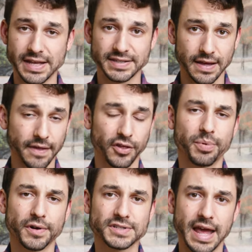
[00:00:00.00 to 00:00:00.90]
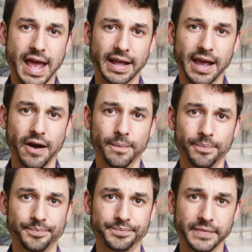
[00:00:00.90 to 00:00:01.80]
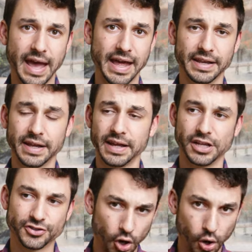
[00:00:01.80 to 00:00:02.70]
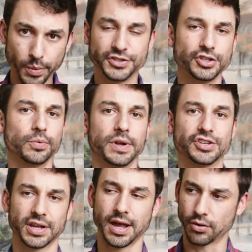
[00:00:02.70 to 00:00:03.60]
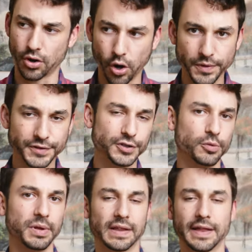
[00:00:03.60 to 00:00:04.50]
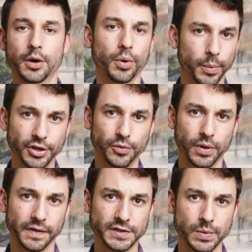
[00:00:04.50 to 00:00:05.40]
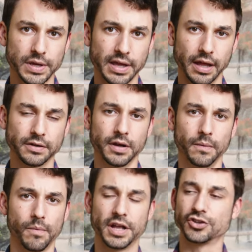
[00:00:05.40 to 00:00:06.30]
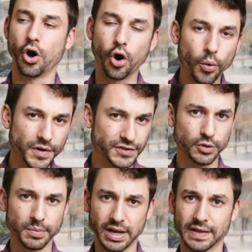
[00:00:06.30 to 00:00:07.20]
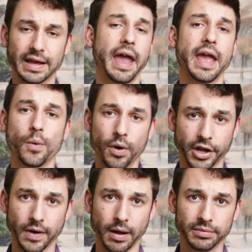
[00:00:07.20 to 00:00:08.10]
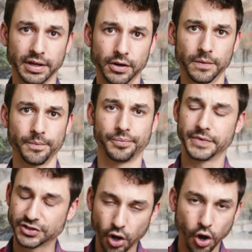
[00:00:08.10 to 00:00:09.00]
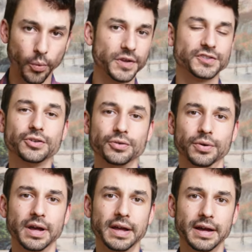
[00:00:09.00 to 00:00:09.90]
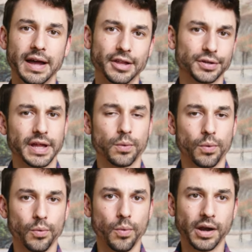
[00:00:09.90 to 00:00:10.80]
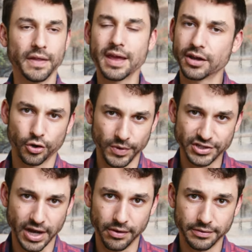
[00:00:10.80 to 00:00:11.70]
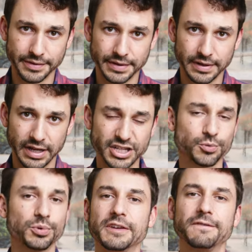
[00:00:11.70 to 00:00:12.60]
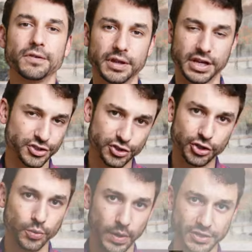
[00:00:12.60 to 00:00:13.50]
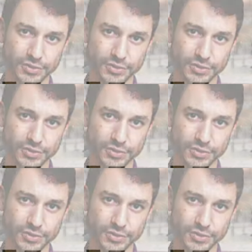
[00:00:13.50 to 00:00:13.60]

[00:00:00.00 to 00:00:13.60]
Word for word: asking the other person to hang out. And it's always you reaching out, always you being like, what are we doing this weekend? It's always you being like, hey, want to grab dinner? It's always you. And you're like, when are they going to reach out? It doesn't really feel like it's two way